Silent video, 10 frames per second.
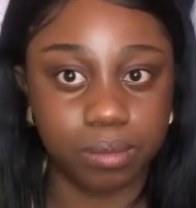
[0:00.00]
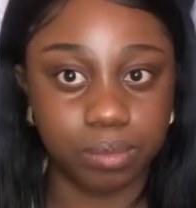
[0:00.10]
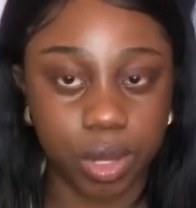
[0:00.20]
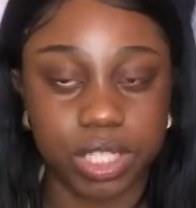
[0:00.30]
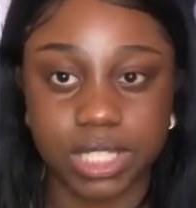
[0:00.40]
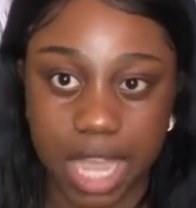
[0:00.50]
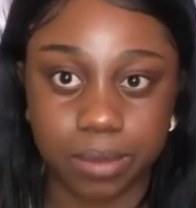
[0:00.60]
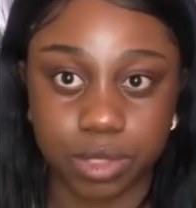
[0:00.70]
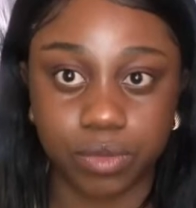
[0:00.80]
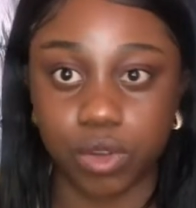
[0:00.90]
body
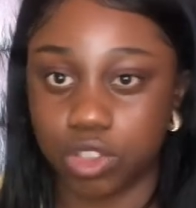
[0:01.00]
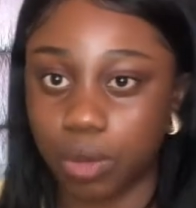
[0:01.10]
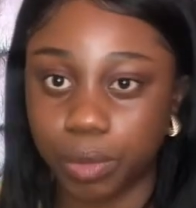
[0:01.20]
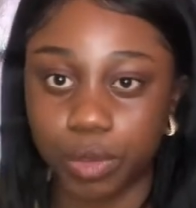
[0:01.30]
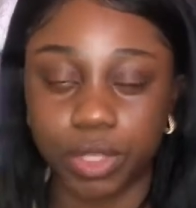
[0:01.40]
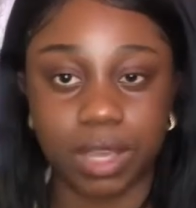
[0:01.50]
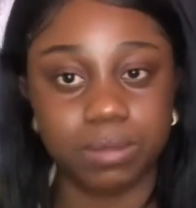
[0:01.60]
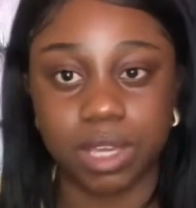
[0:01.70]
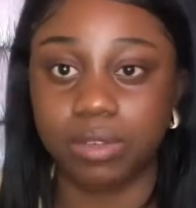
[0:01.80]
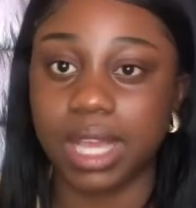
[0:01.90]
types. For example, you can
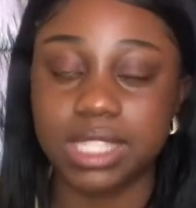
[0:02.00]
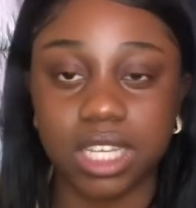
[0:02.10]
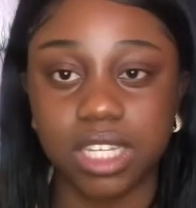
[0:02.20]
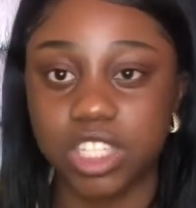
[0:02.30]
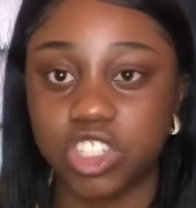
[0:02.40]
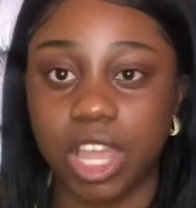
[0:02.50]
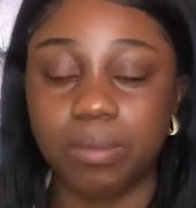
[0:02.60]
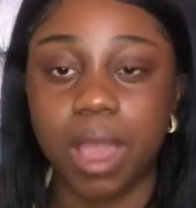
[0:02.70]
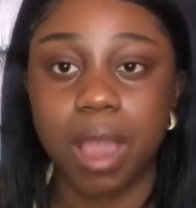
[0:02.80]
be a rectangular shape,